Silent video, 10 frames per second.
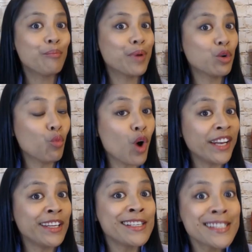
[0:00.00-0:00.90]
But
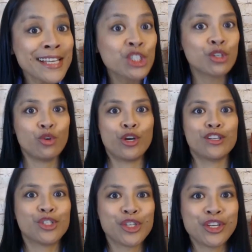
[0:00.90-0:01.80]
what essential
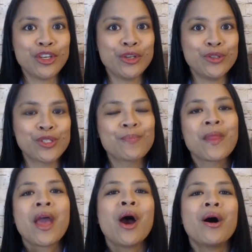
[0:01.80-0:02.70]
oil should you use?
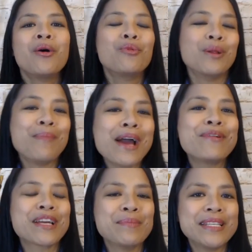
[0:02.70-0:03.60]
Well, my
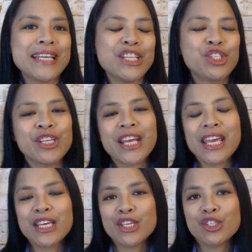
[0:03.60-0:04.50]
recommendation
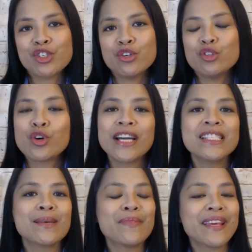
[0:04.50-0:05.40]
is to try
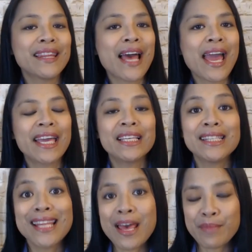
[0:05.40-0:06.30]
something like
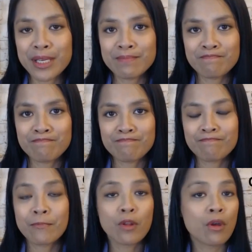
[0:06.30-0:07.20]
lemon,
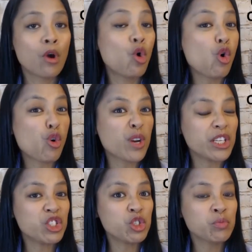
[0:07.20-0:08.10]

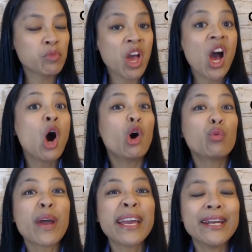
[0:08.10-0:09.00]
orange,
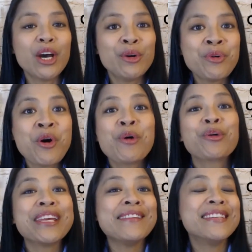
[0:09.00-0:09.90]
oregano, or
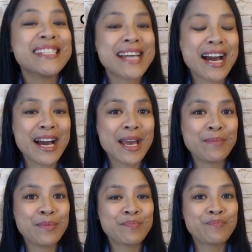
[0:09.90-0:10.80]
even thyme.